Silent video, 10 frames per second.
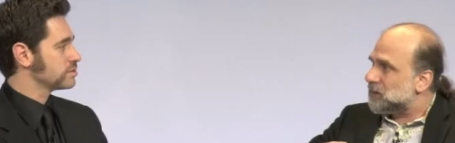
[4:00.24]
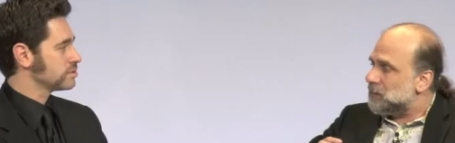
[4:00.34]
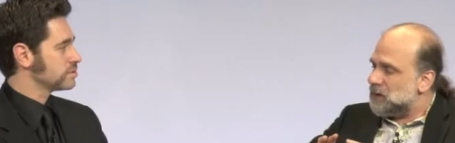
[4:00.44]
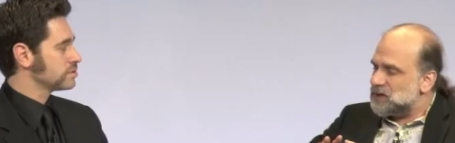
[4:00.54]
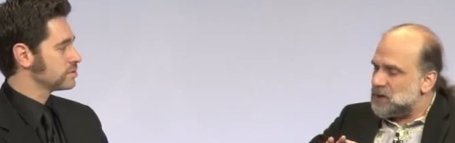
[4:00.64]
Speaker 1: I
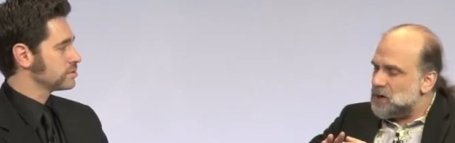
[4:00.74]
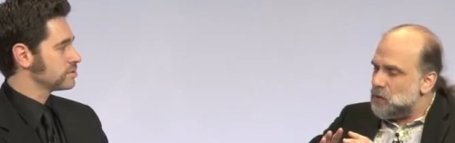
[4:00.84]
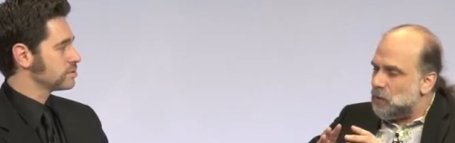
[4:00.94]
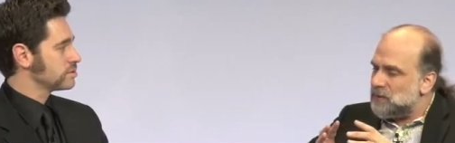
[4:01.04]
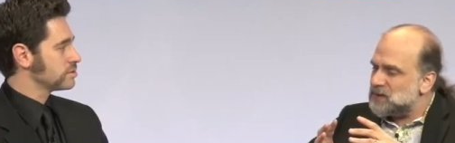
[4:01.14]
mean, there's an
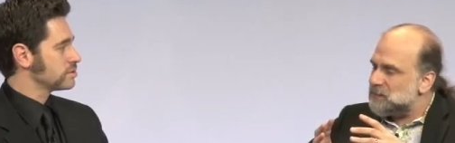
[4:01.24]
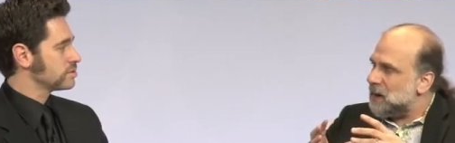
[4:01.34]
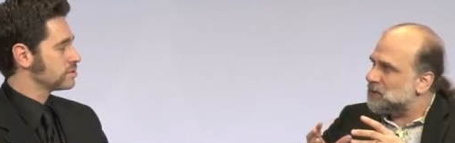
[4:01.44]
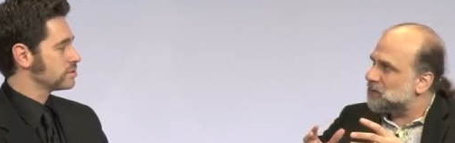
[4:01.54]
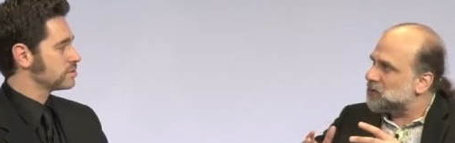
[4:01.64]
enormous
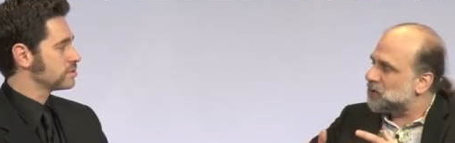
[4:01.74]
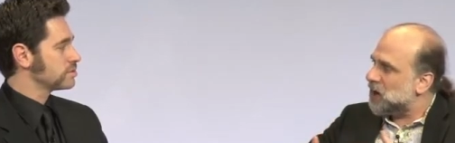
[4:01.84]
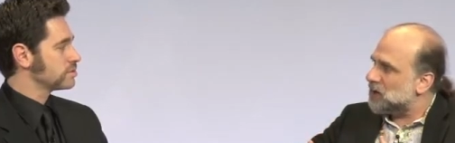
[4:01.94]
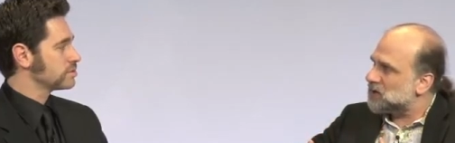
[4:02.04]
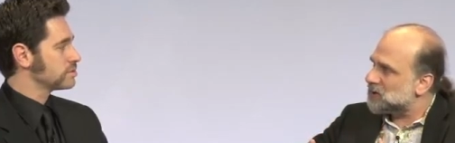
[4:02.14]
amount of
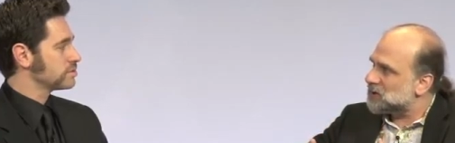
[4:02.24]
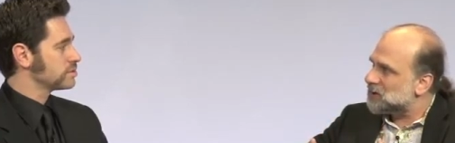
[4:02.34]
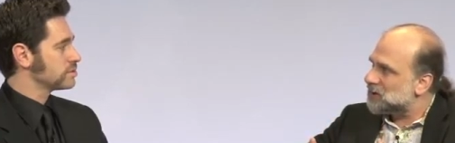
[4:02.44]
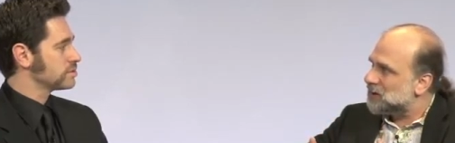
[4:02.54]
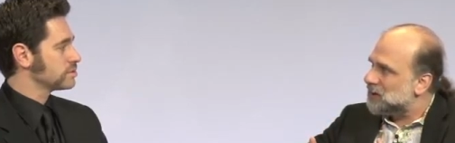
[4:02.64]
trust.
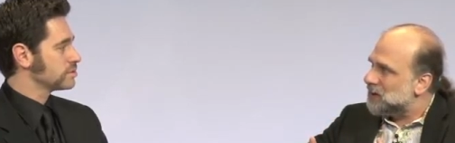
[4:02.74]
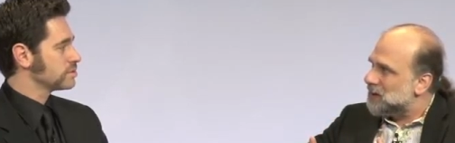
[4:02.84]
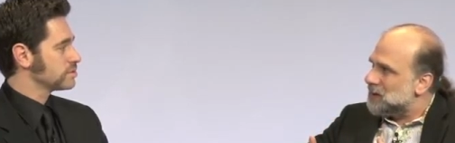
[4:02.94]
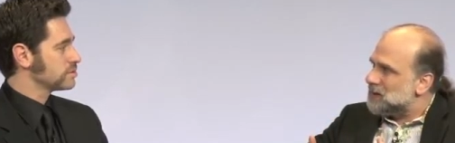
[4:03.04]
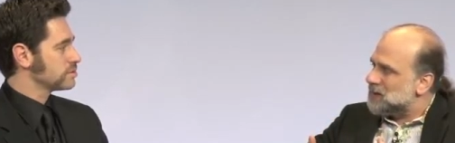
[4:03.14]

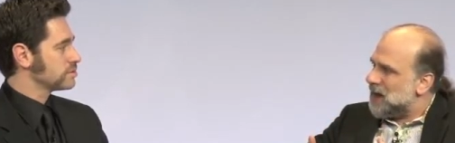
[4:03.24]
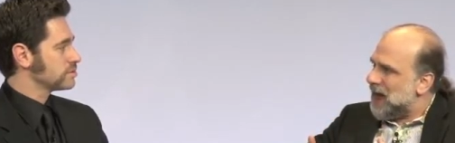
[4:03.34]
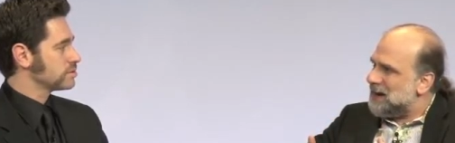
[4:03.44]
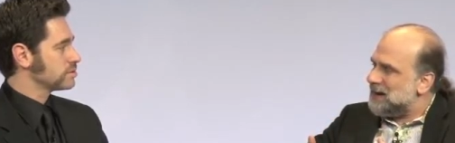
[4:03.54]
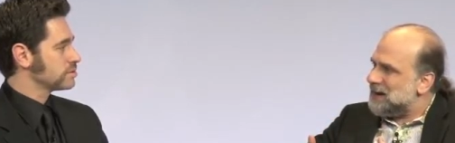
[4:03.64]

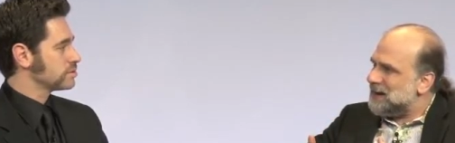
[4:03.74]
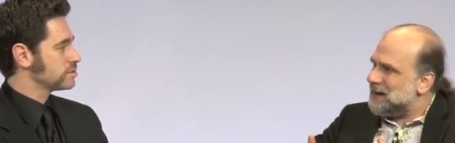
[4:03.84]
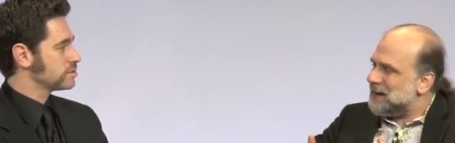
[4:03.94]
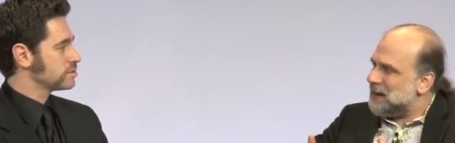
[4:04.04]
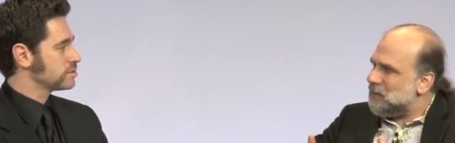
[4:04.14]
And
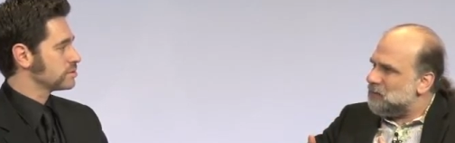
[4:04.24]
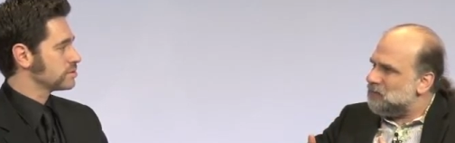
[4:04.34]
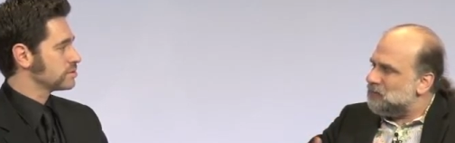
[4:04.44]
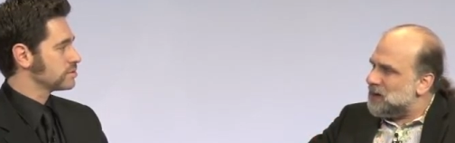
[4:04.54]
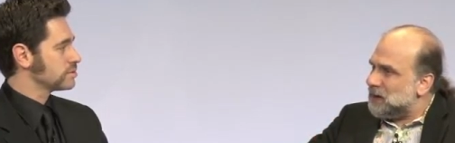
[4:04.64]

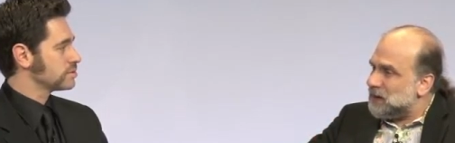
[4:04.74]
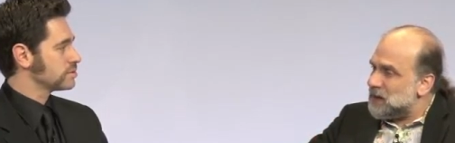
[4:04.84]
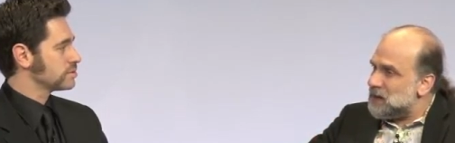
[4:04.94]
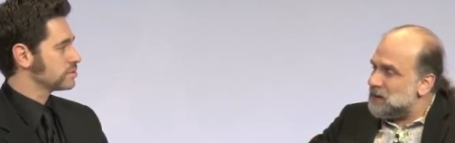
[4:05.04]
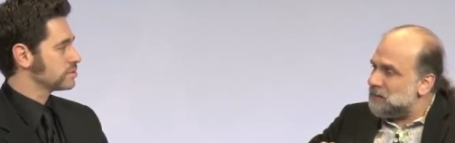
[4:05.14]

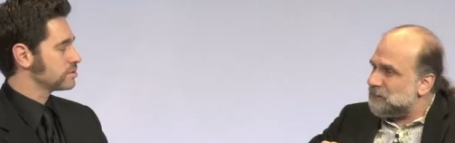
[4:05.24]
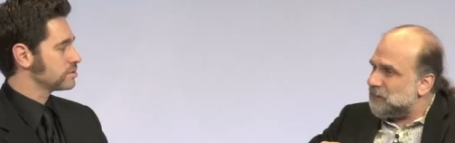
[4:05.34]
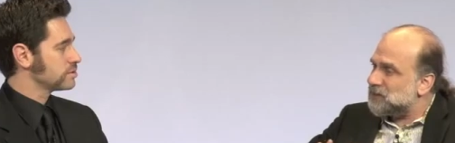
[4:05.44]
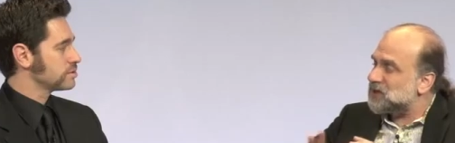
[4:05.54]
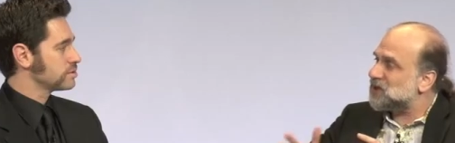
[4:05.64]
really,
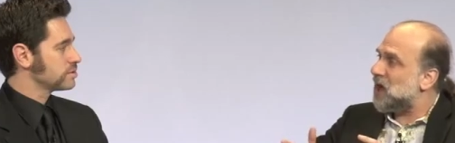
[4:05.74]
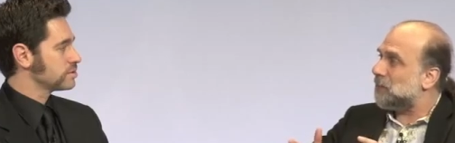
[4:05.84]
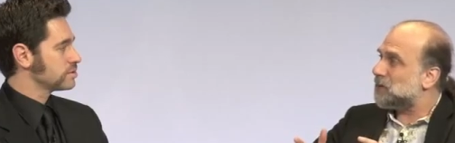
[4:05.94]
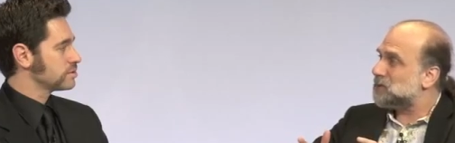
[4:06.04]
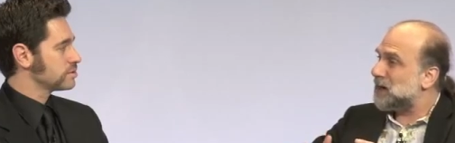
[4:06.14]
from a societal
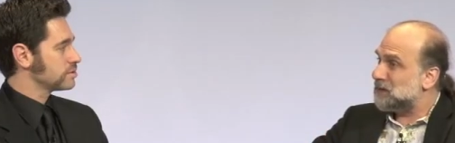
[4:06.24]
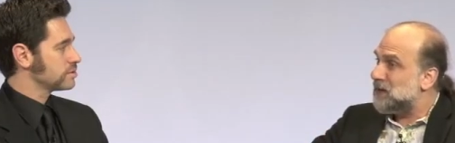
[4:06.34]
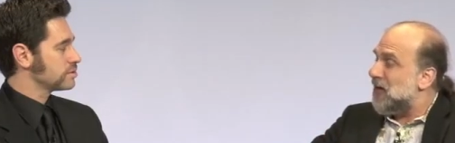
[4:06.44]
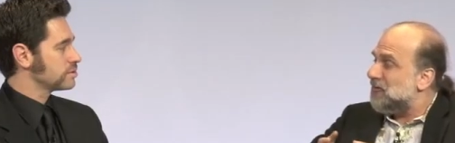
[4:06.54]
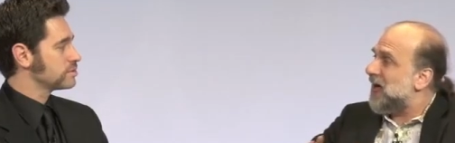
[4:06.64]
perspective,
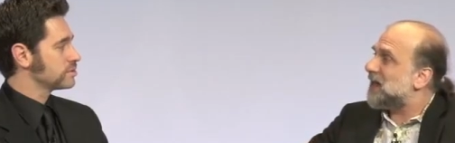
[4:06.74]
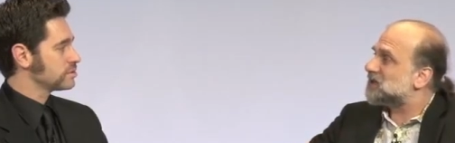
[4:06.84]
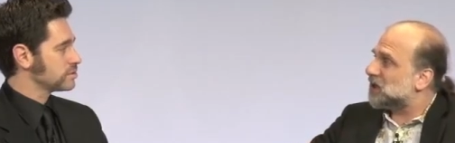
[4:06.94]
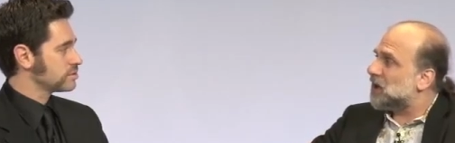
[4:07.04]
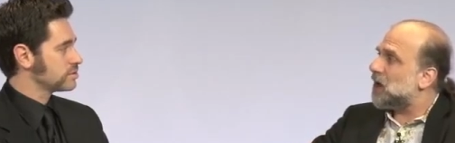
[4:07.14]

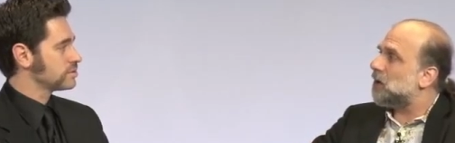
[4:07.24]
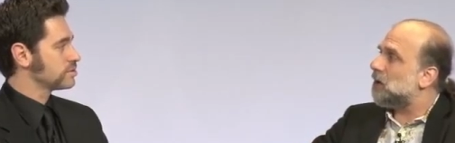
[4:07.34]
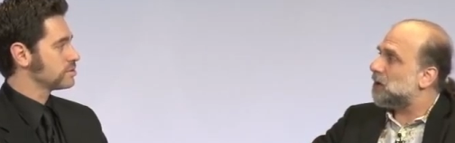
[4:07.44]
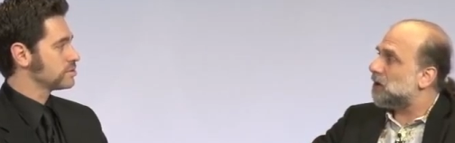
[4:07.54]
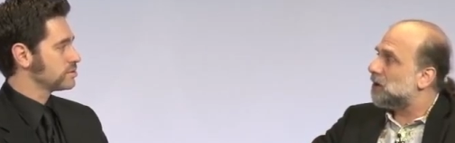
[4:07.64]
that's a lot
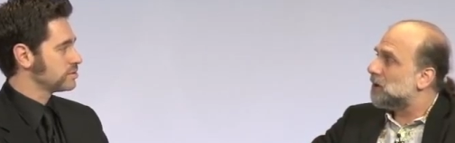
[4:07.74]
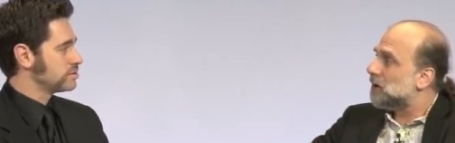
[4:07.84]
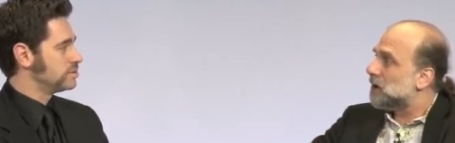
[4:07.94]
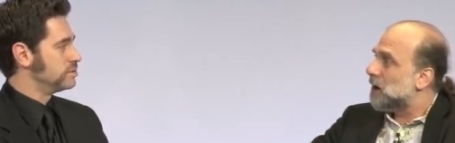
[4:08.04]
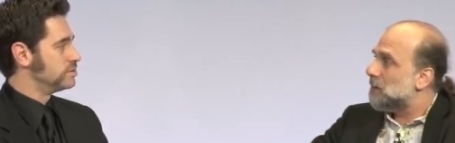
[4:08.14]
harder.
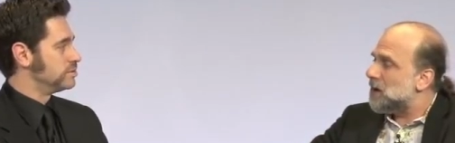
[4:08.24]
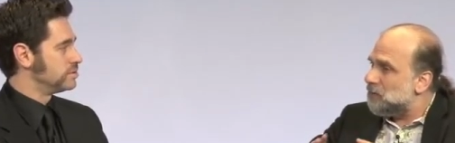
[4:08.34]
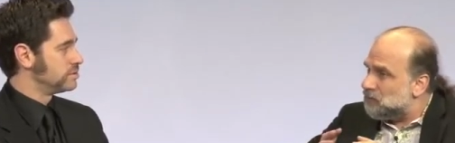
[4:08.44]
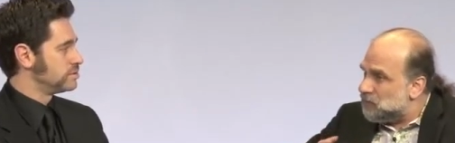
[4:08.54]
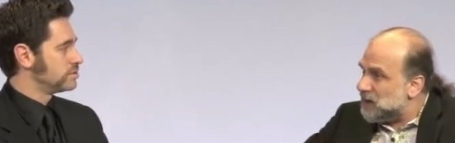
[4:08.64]
I mean, it
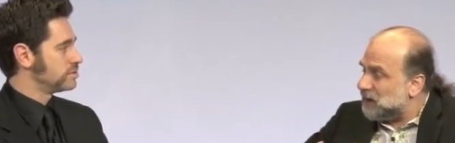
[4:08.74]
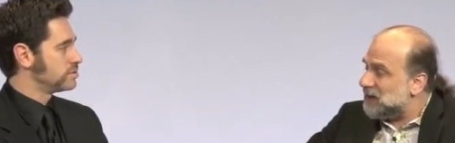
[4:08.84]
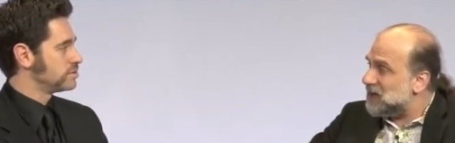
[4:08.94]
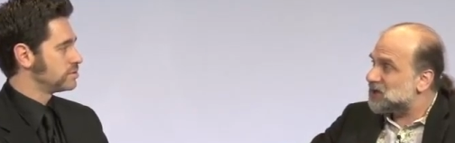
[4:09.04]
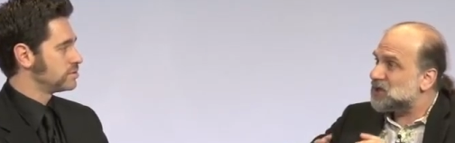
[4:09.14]

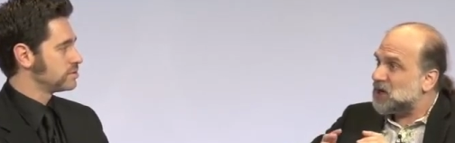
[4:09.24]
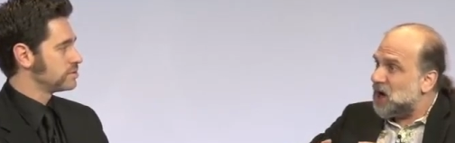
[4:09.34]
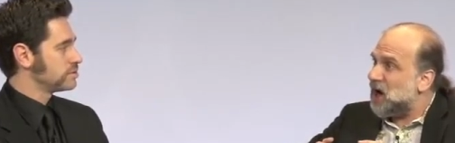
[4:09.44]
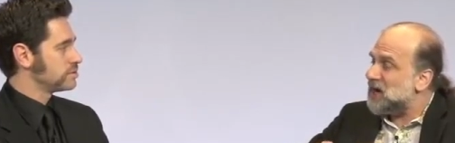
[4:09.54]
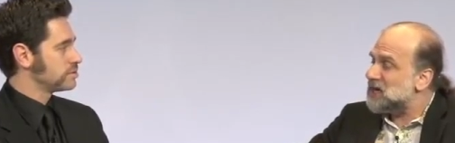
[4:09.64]
really is
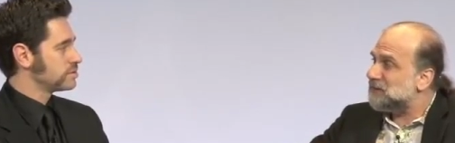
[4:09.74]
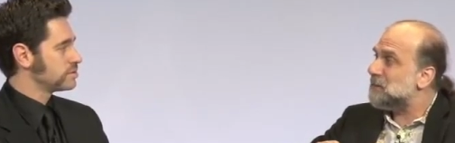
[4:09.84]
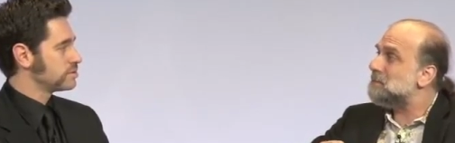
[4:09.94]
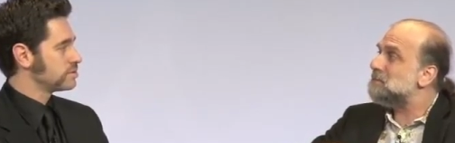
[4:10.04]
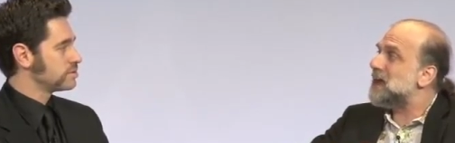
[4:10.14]
kind of
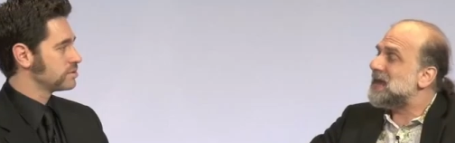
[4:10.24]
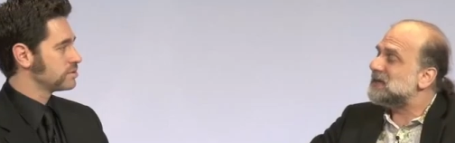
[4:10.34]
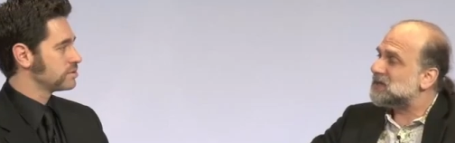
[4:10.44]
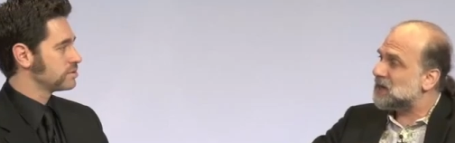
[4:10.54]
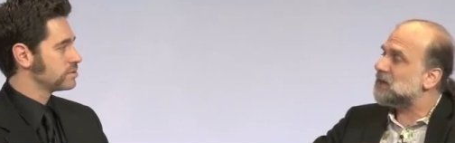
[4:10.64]

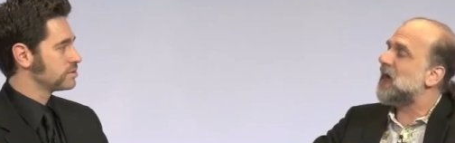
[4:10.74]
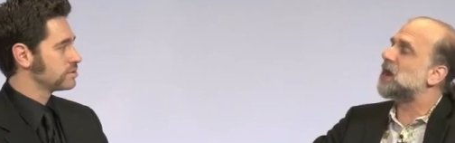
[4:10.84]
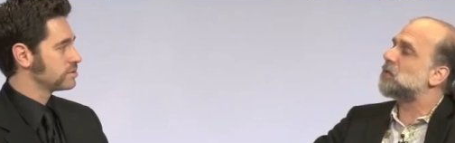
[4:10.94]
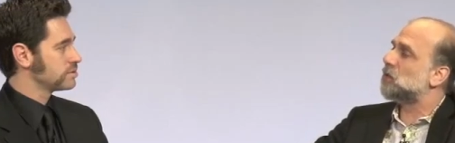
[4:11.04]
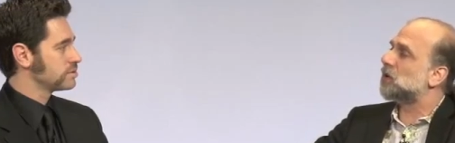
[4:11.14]
amazing that
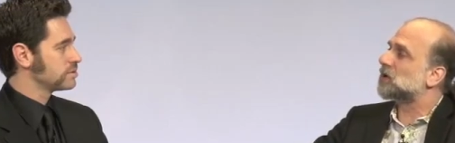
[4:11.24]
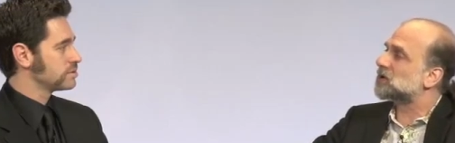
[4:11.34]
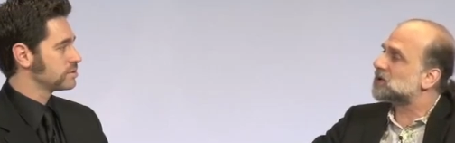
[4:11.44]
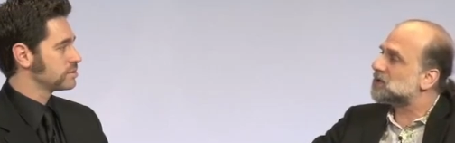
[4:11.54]
it works.